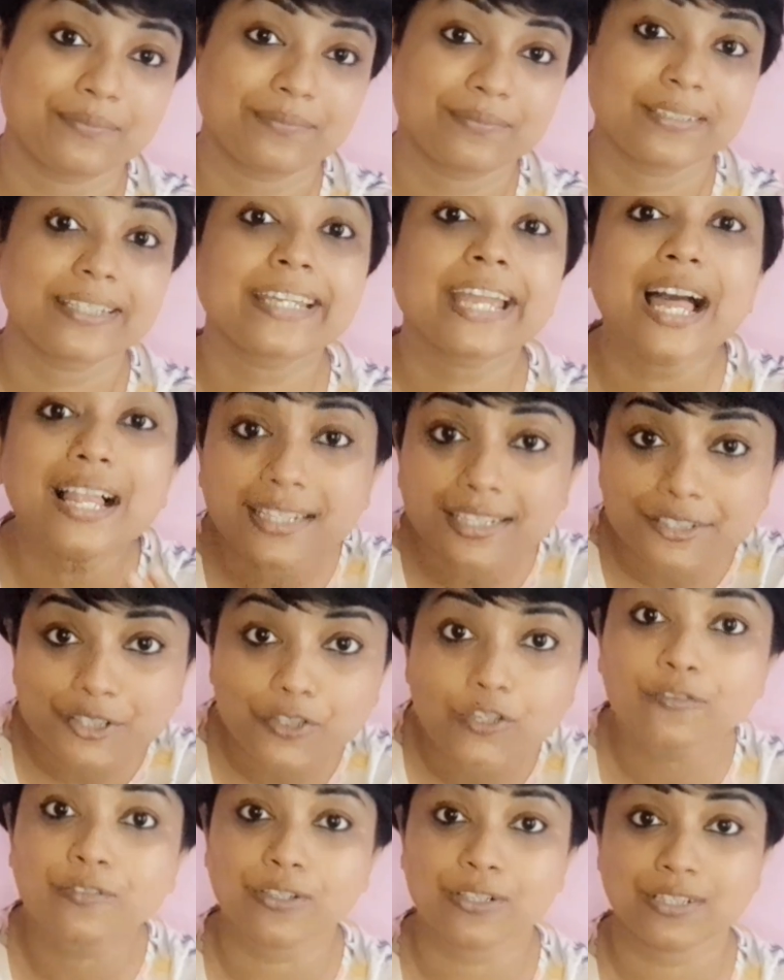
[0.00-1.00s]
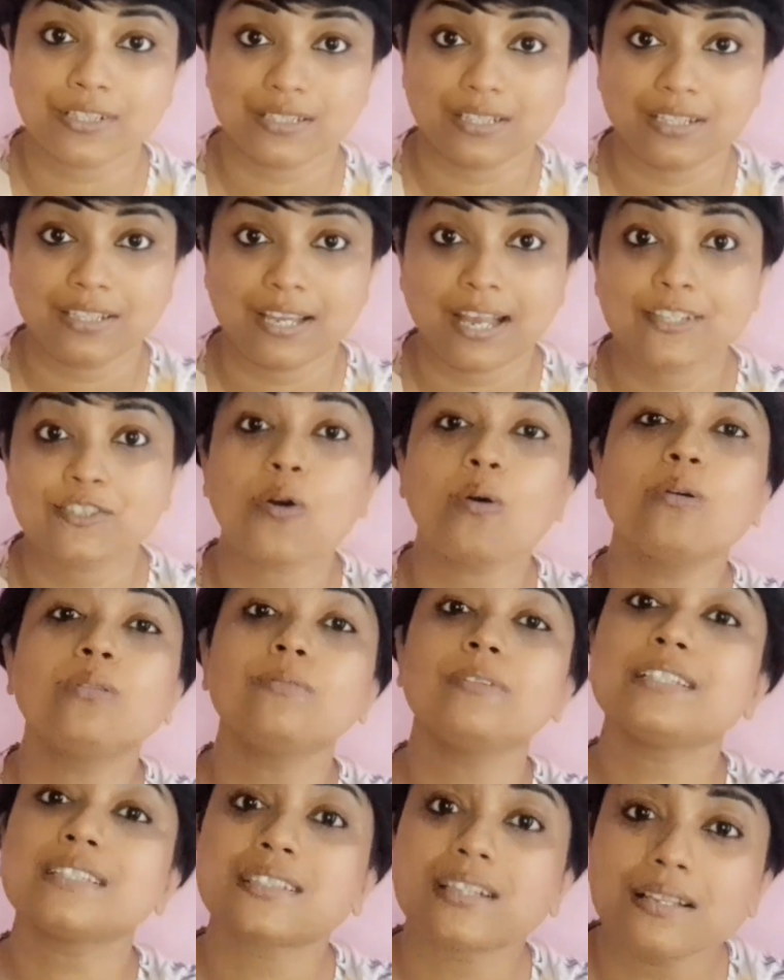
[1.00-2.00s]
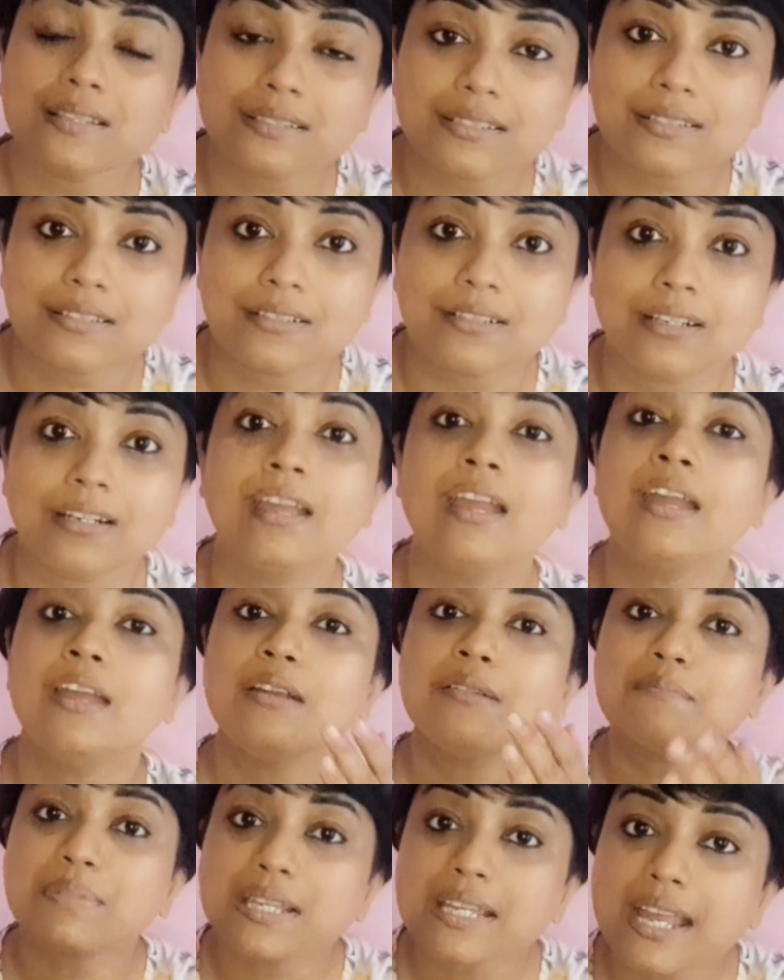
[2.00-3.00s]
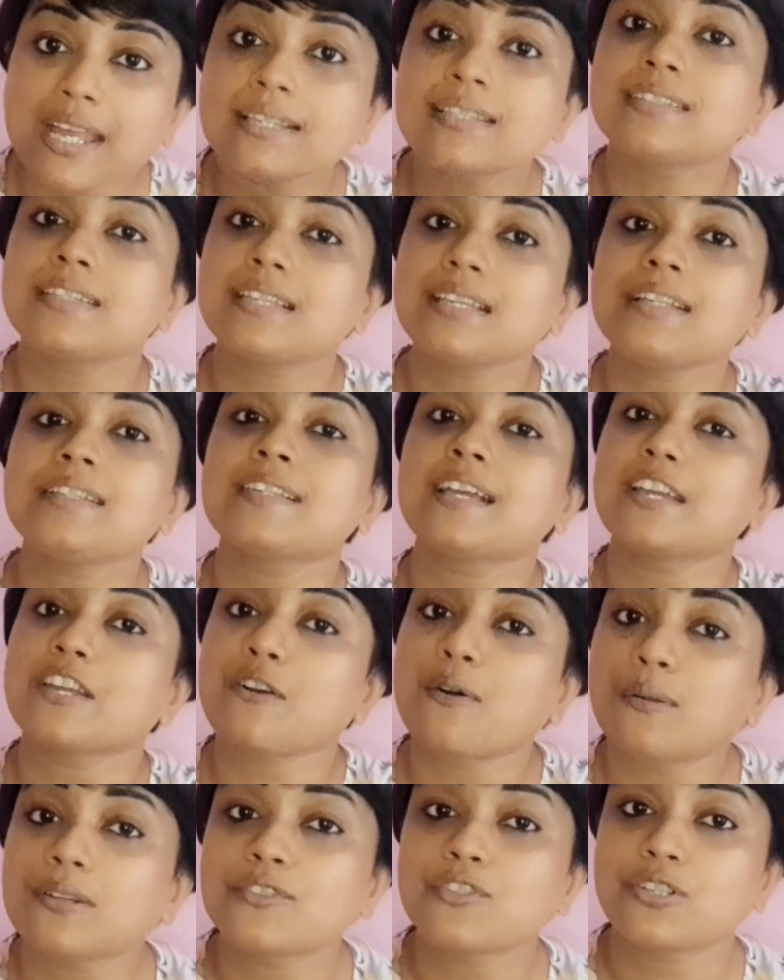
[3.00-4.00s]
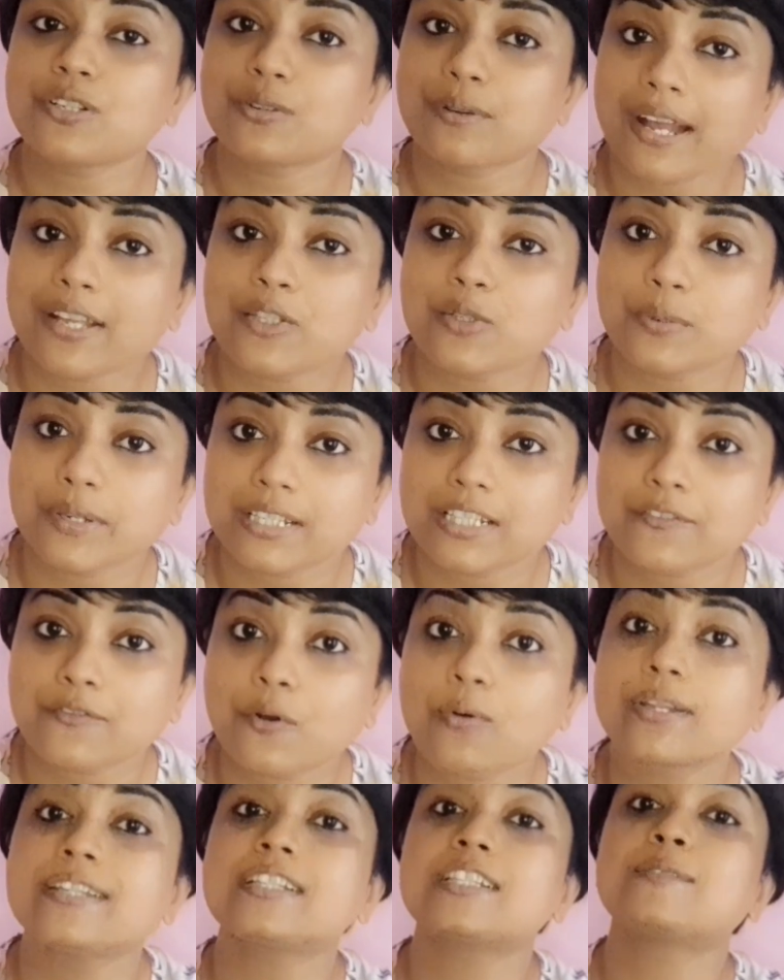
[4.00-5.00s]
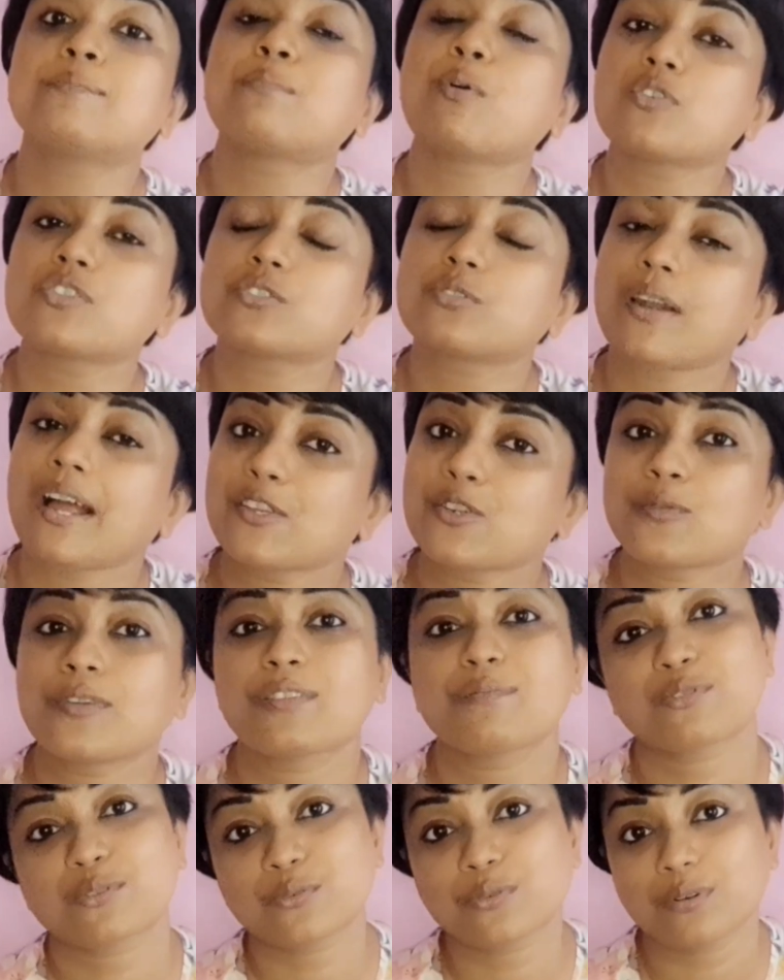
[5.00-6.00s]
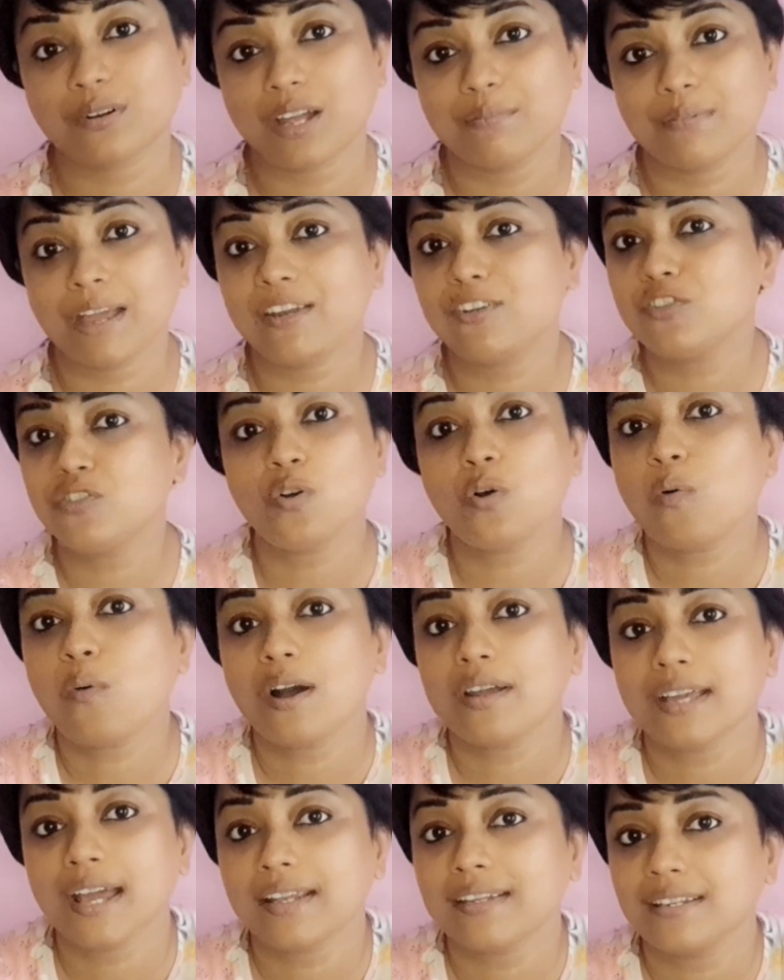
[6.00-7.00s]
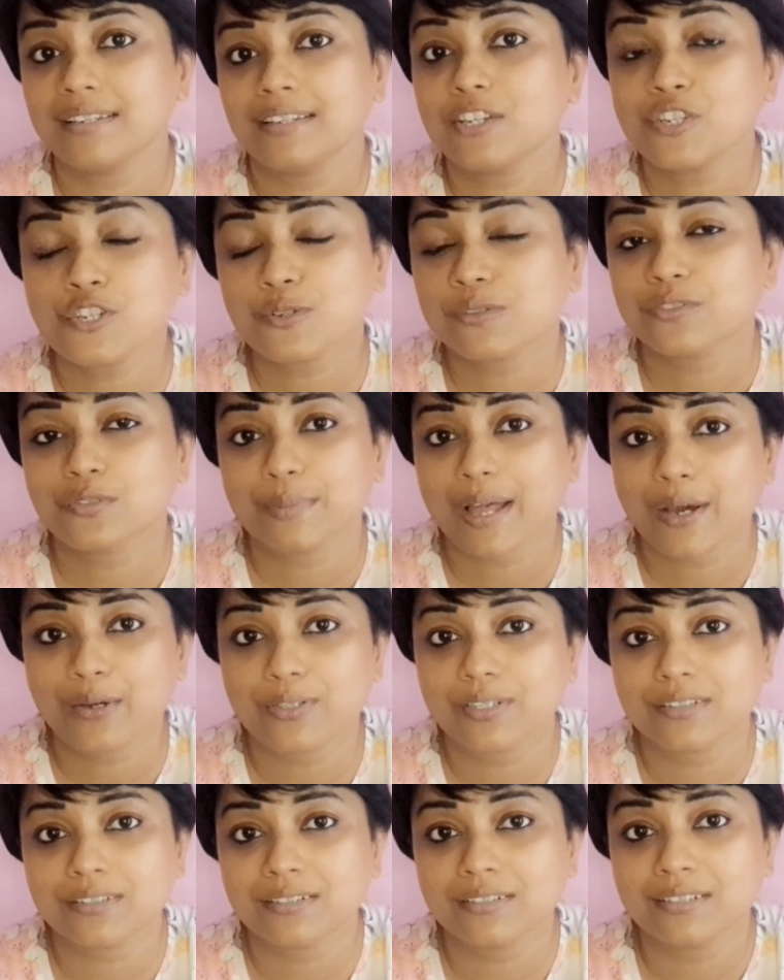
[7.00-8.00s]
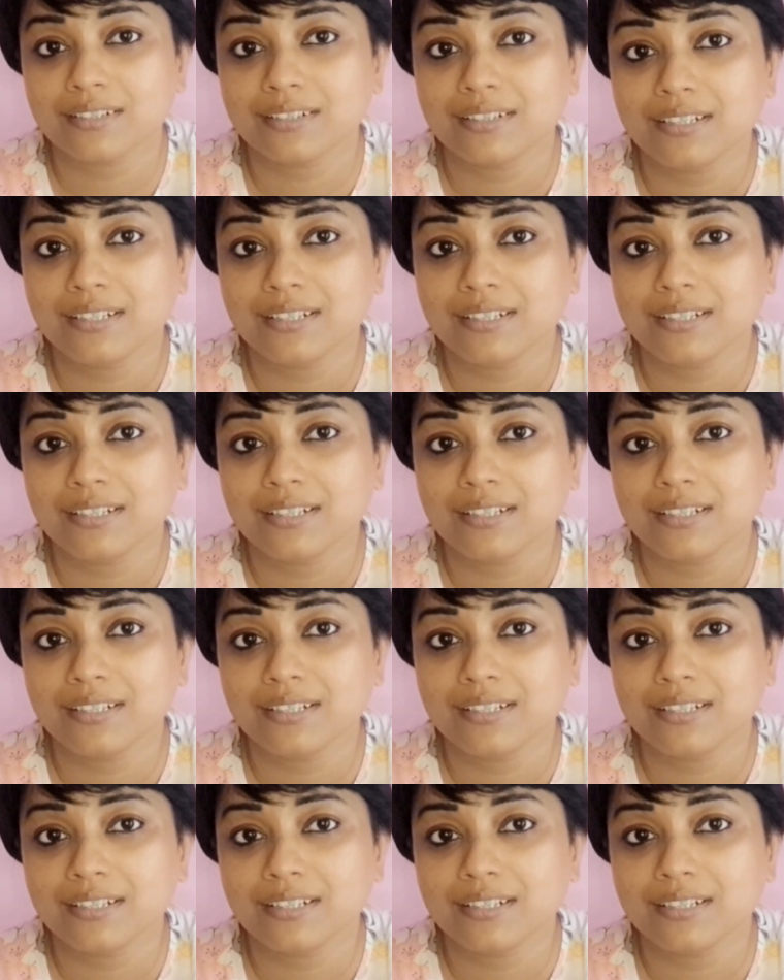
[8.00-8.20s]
Calcutta University has always considered BSc psychology graduates for its postgraduate program, and no one had any issues about it.